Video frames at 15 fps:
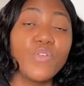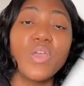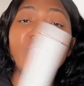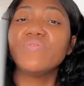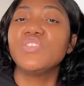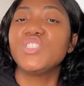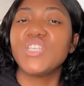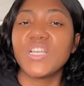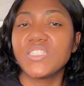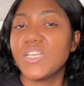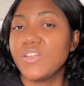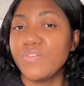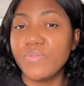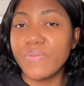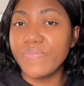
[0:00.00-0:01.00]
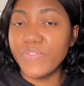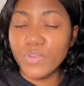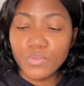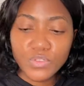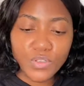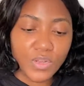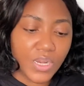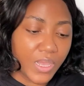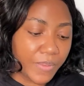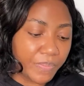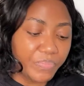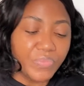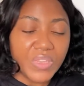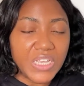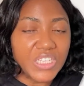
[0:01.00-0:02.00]
even checked any reviews on it.
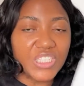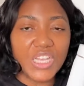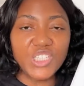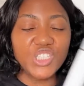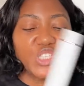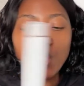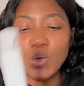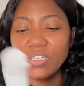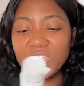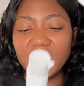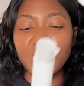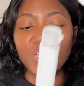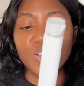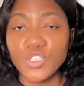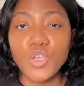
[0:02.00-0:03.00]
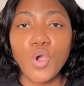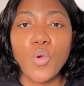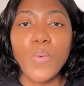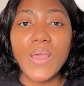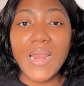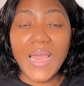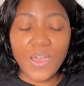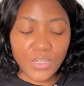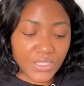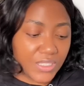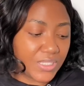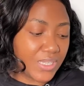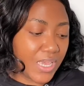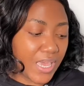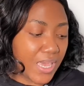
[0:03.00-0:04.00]
So I just ordered it because, so when I
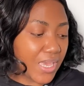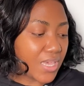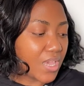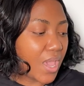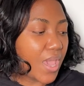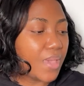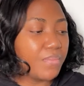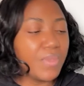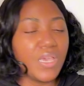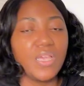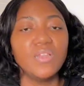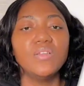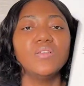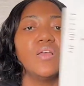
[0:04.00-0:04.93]
ordered it, it came in a